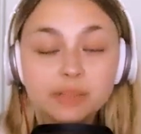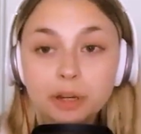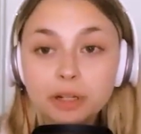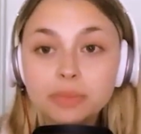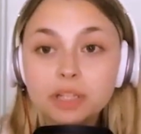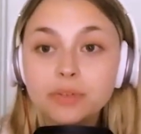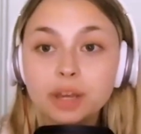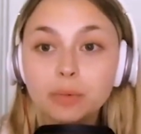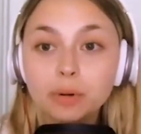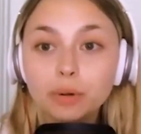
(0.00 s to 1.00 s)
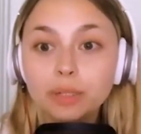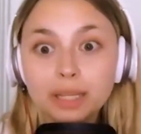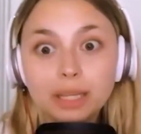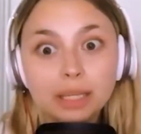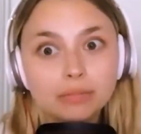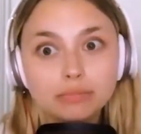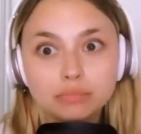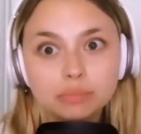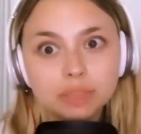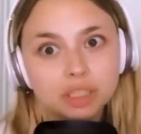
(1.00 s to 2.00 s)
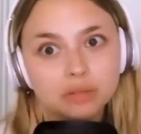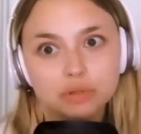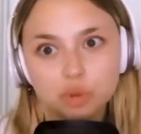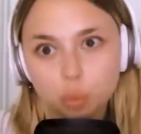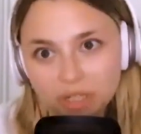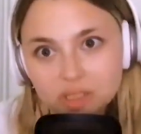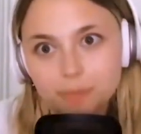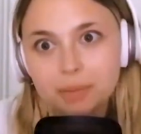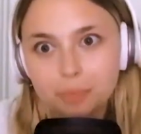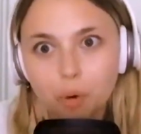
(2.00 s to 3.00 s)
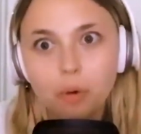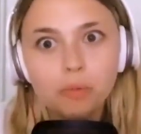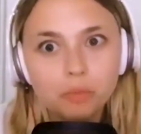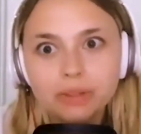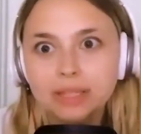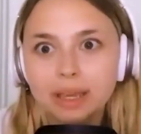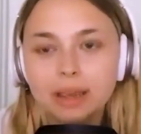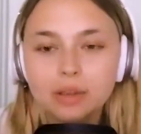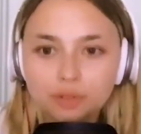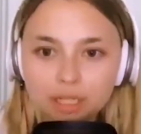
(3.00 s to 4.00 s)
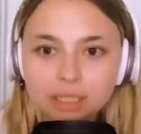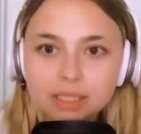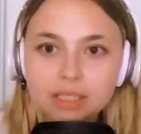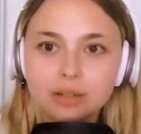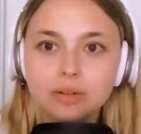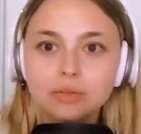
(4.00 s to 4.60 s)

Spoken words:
he's put himself in that role. He can, twist people with it if he needs